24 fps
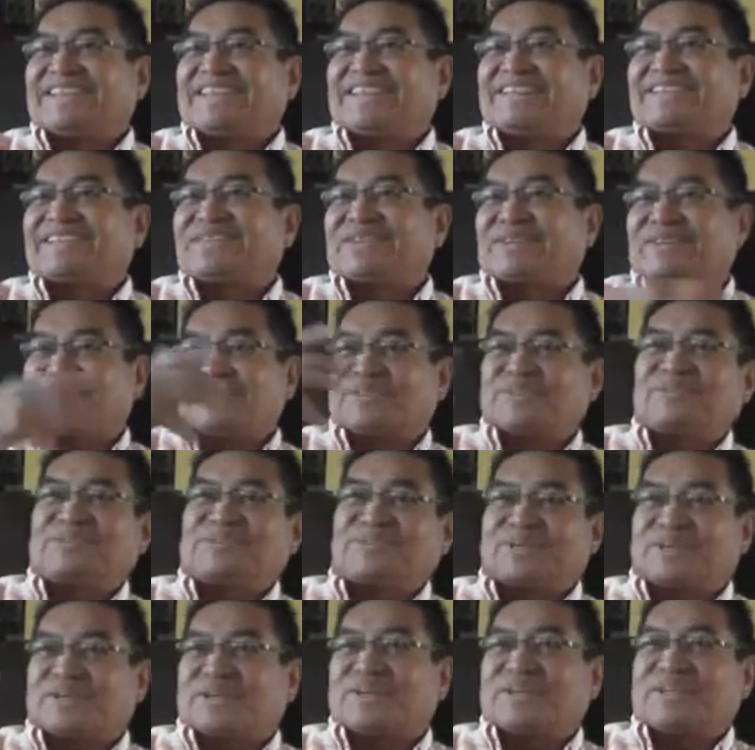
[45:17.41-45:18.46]
so those
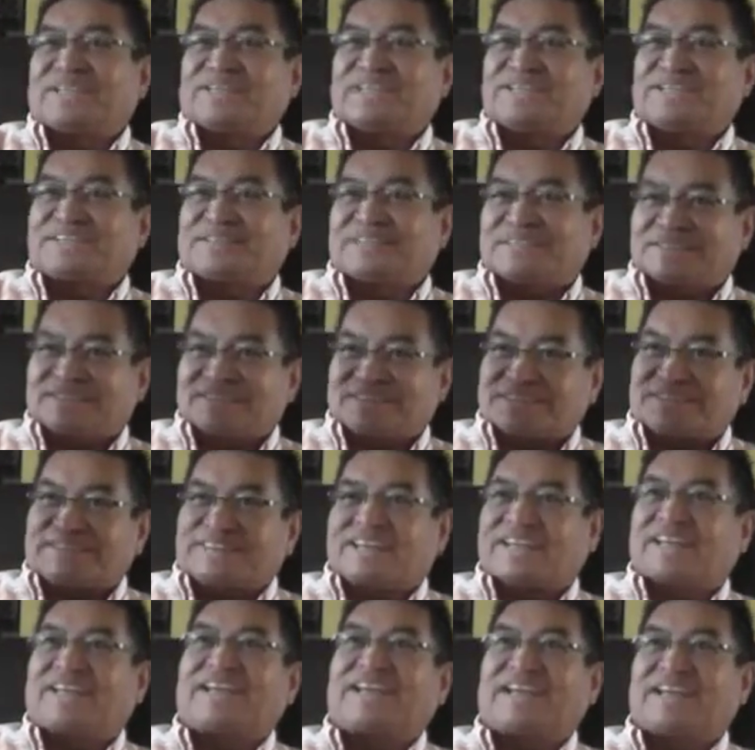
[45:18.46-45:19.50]
stories
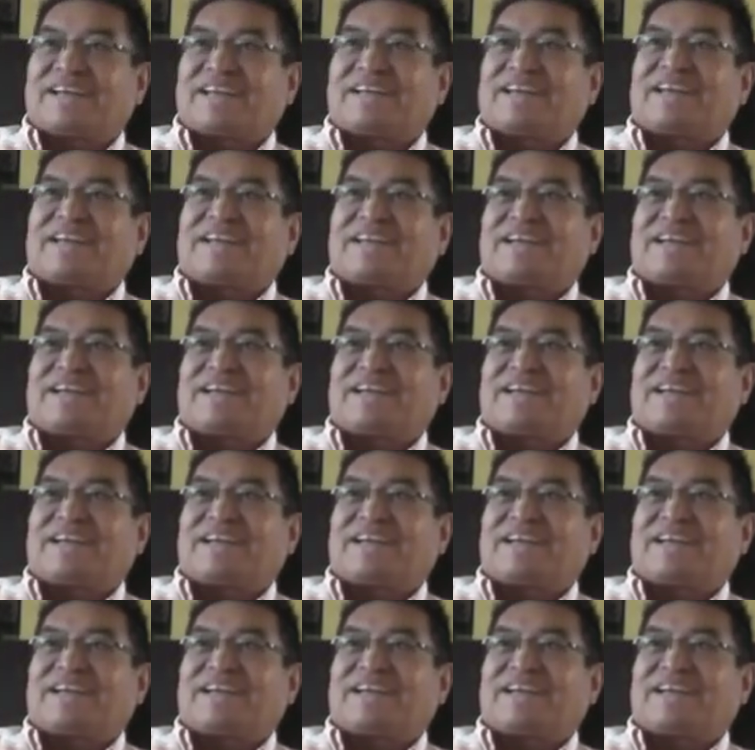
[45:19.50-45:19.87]
that